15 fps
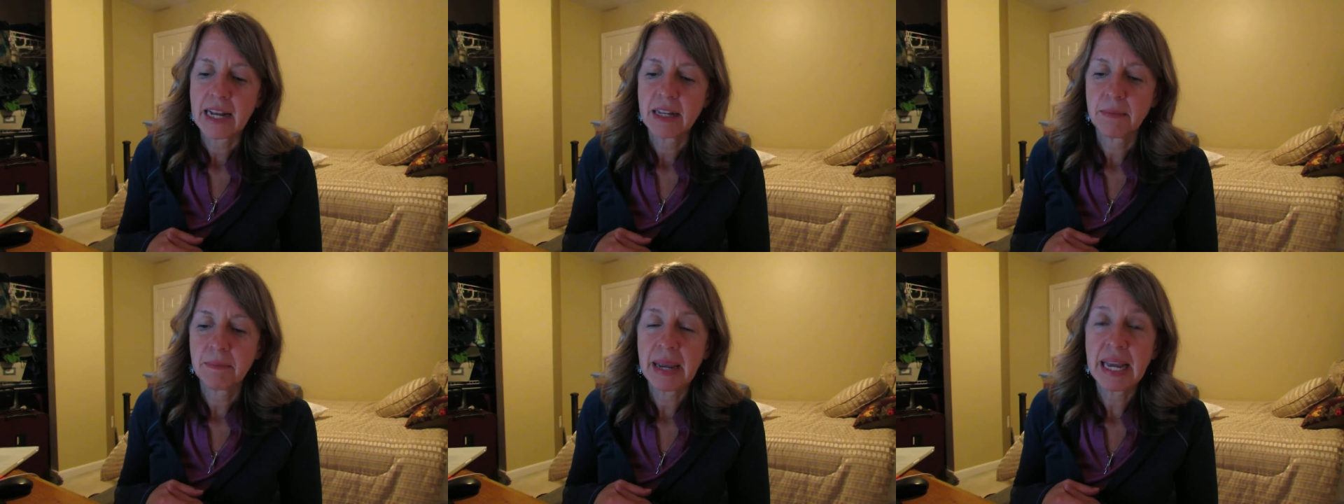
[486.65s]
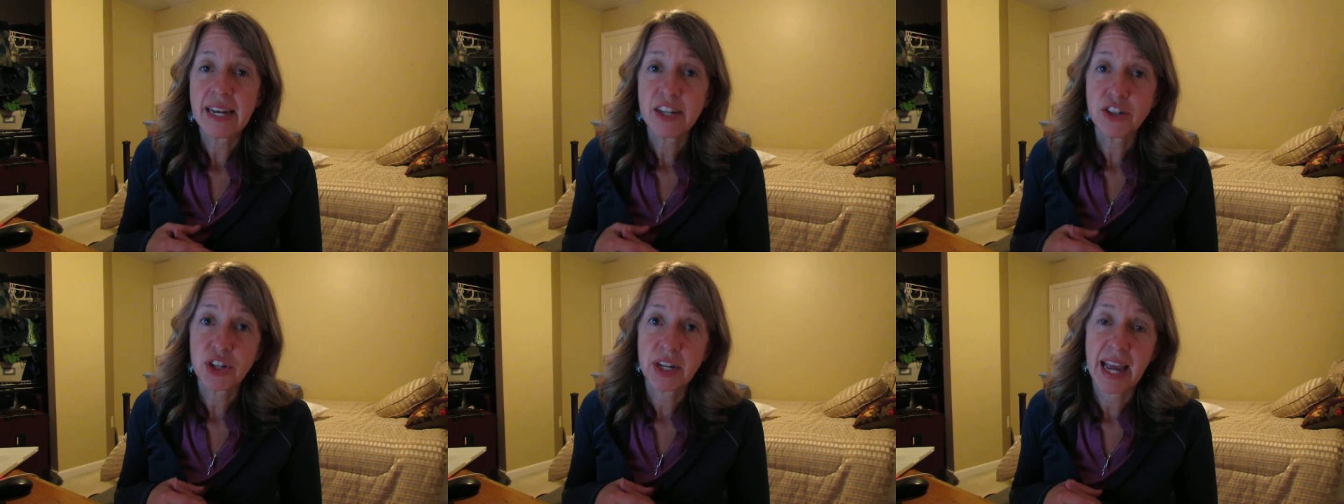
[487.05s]

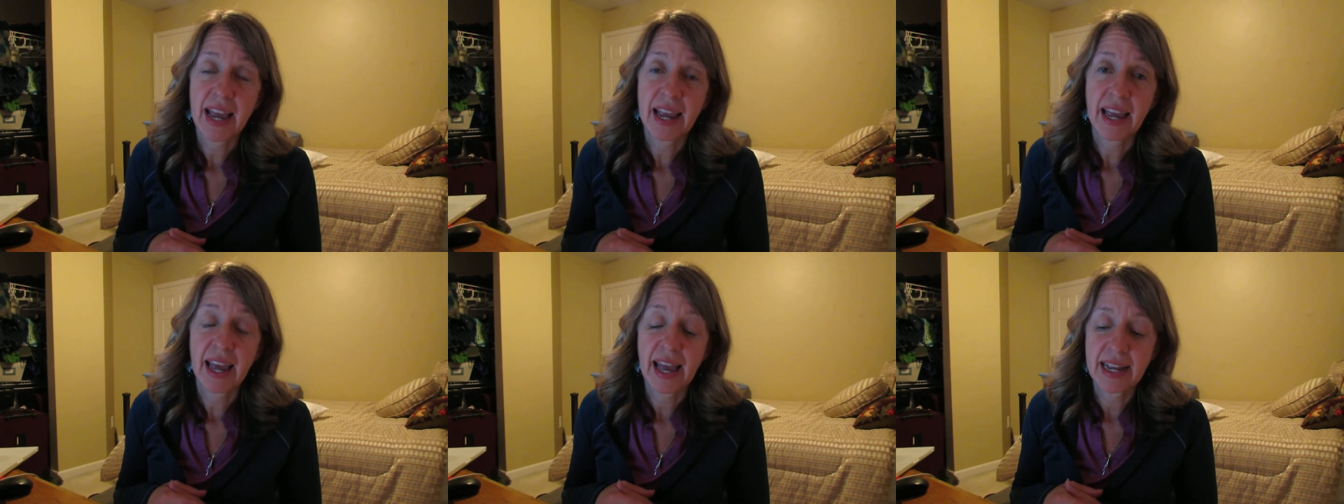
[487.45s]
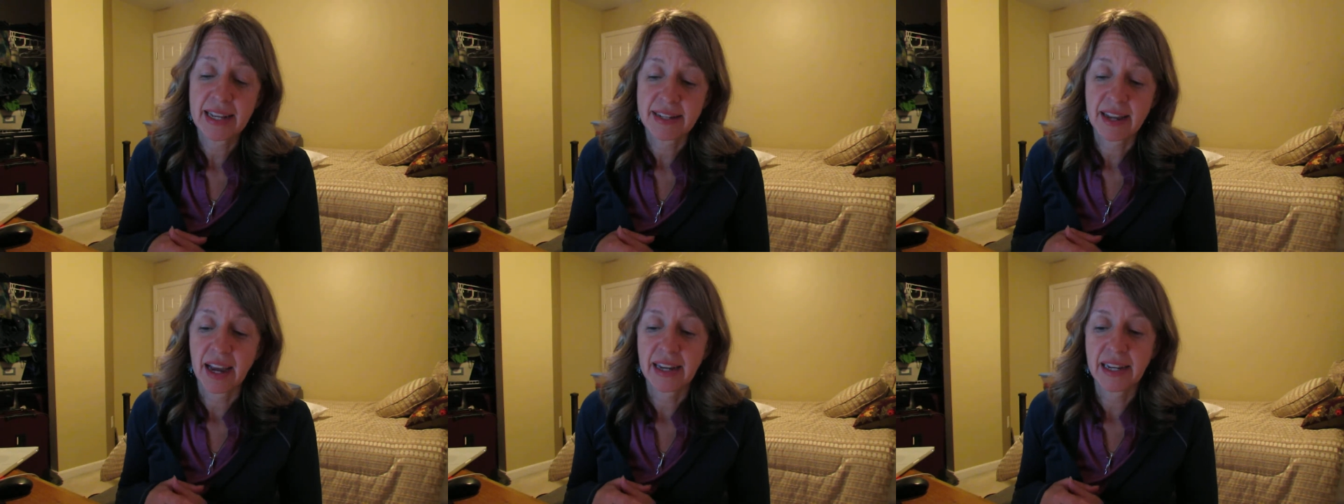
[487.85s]
Managing
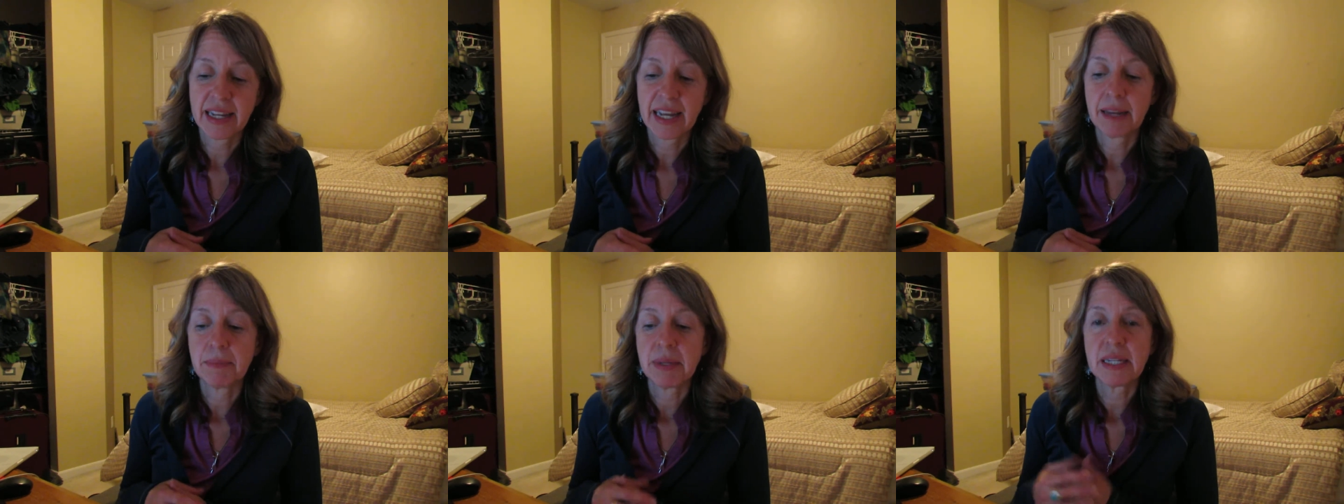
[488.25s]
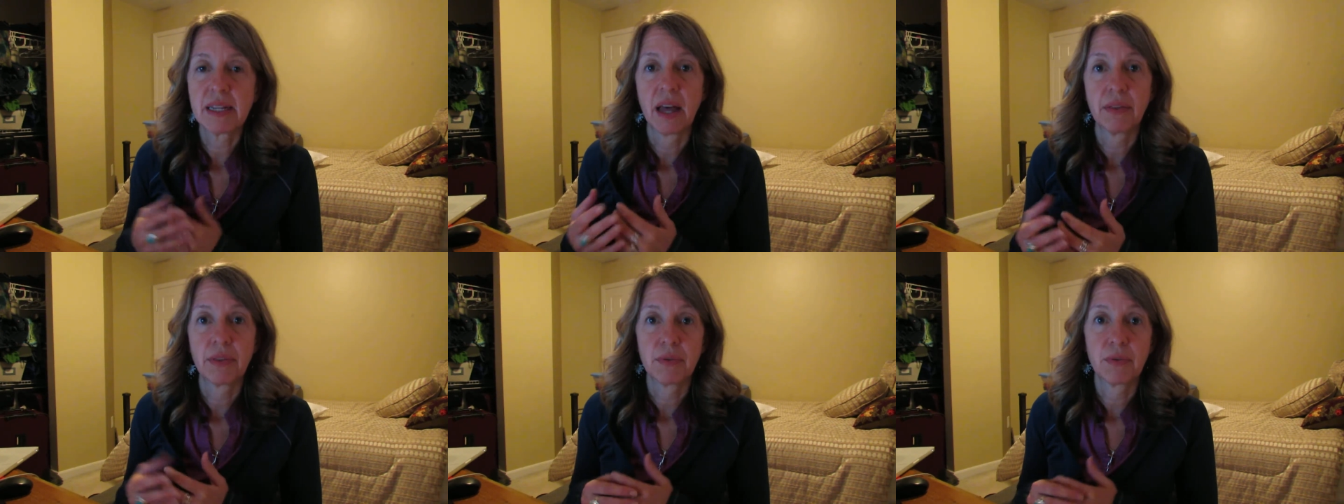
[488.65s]
anxiety can be
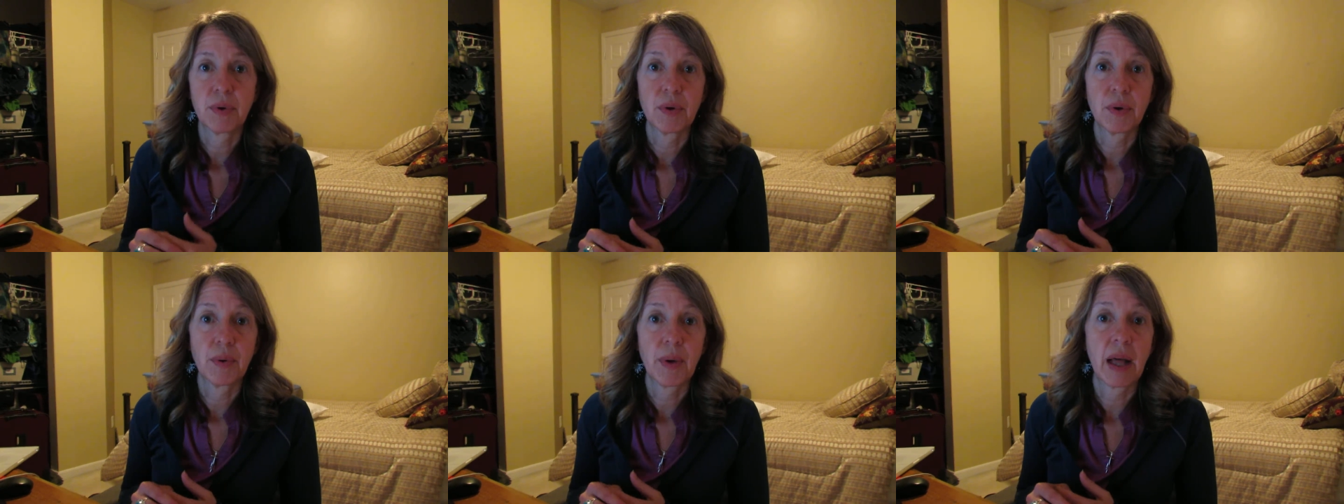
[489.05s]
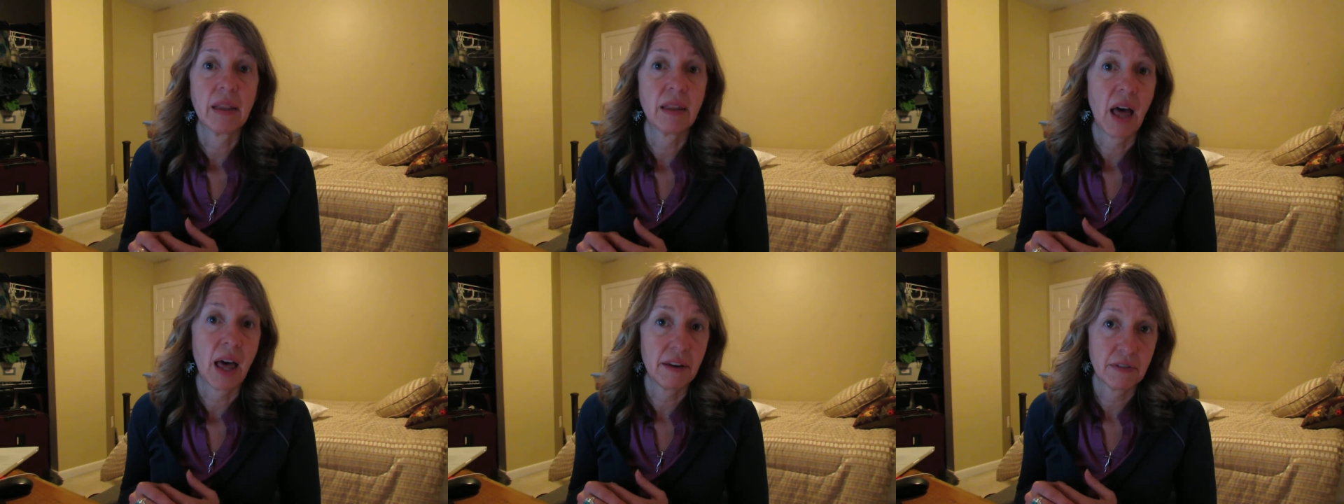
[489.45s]
done through a
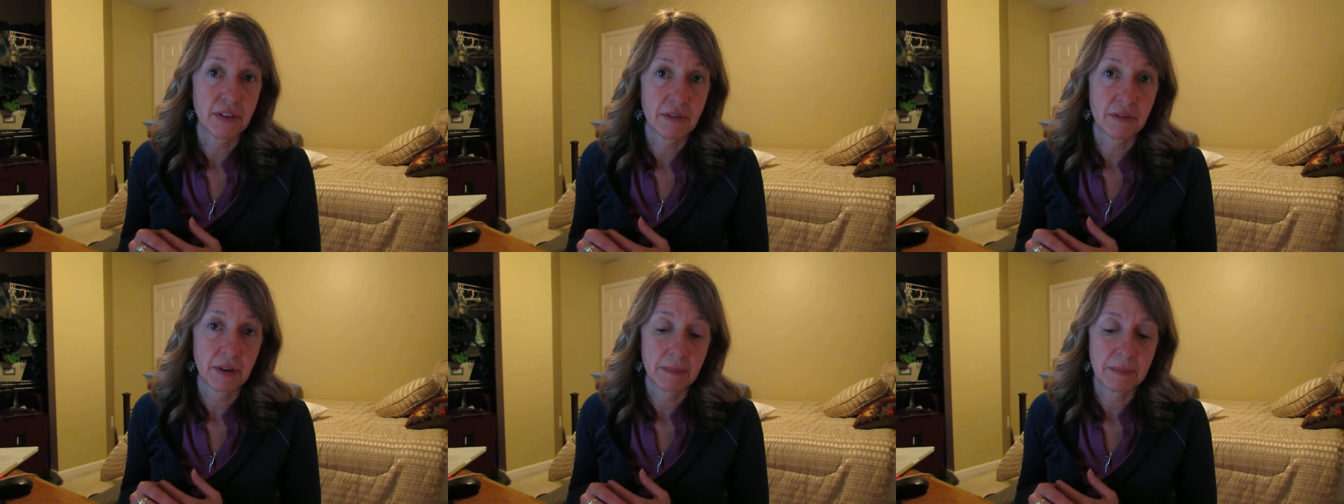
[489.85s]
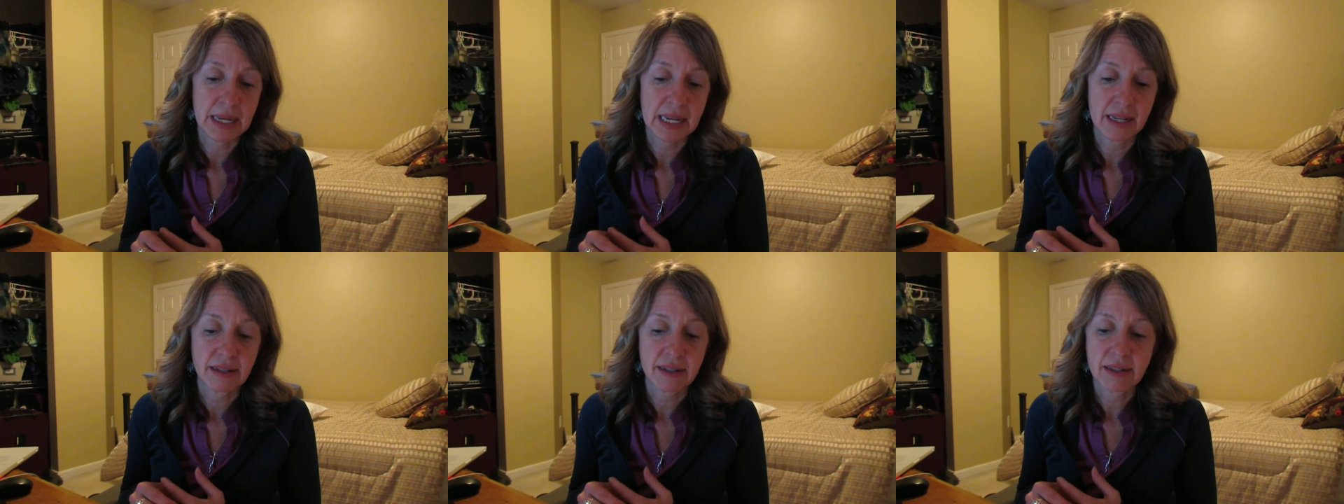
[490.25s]
lot of different
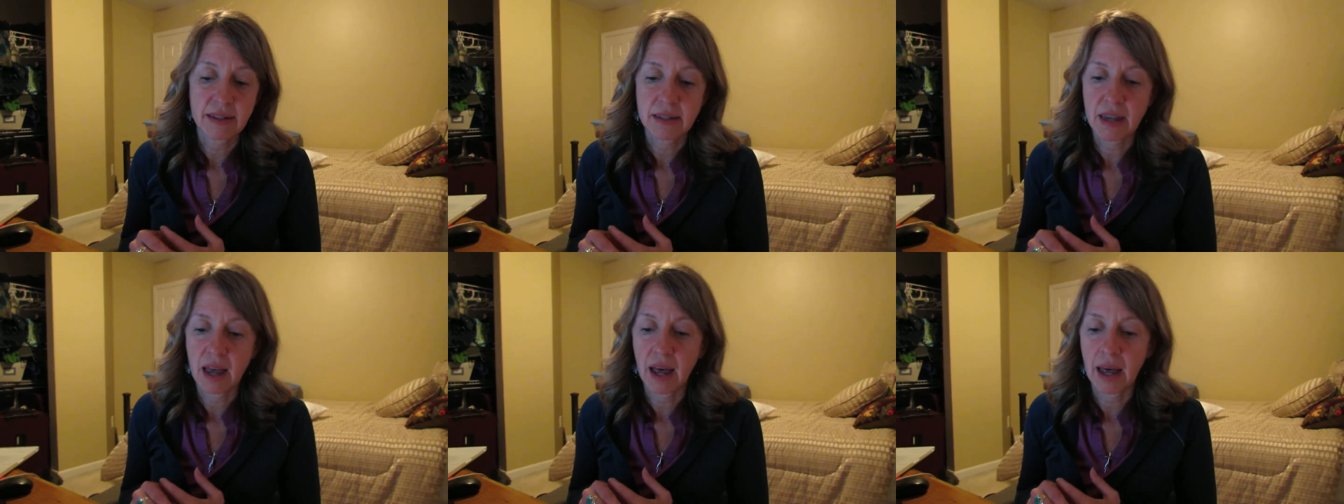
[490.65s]
means.